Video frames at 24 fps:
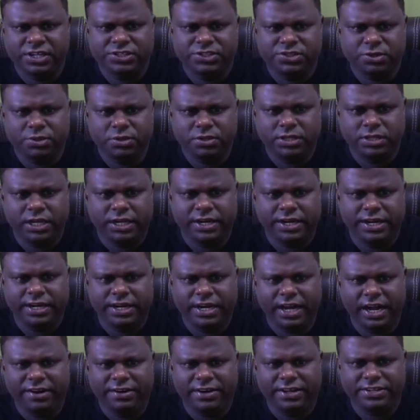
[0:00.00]
So, the
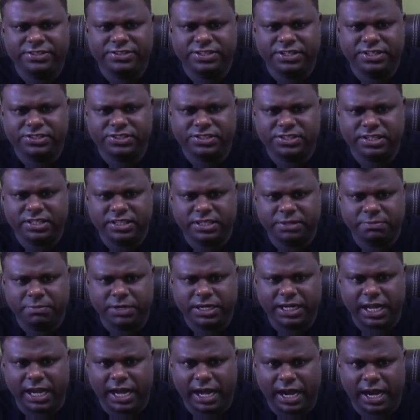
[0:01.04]
Grignard reagent is nothing
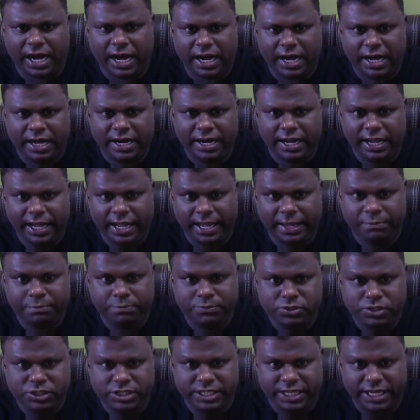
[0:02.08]
but
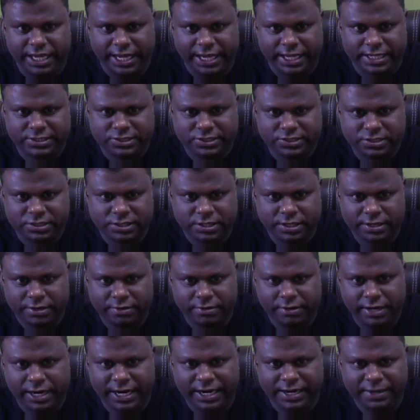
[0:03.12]
RMgX,
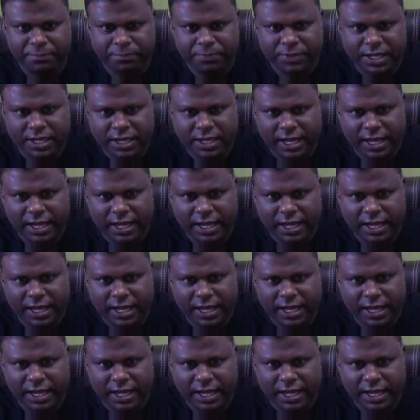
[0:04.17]
right?